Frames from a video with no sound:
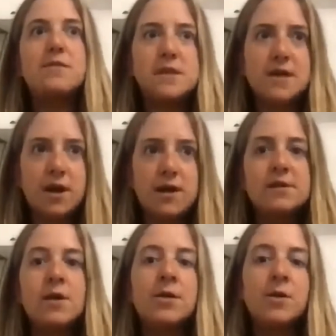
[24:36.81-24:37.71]
was the year i
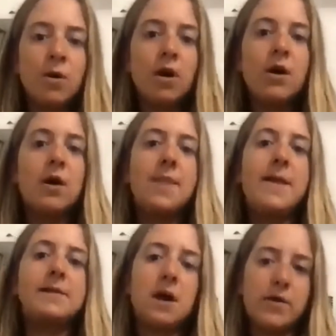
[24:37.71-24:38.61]
started yoga and
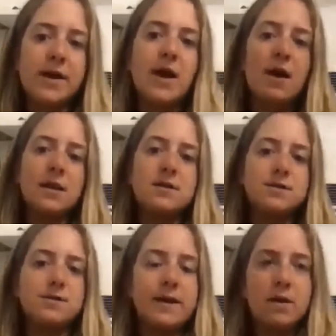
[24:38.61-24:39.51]
that's how i got
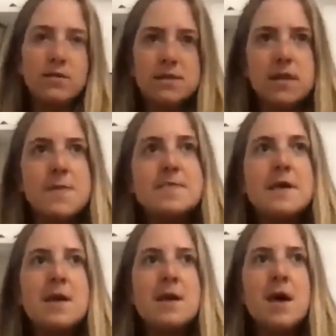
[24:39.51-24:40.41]
into vedic wisdom
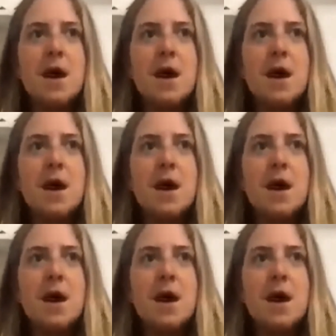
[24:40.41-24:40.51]
oh,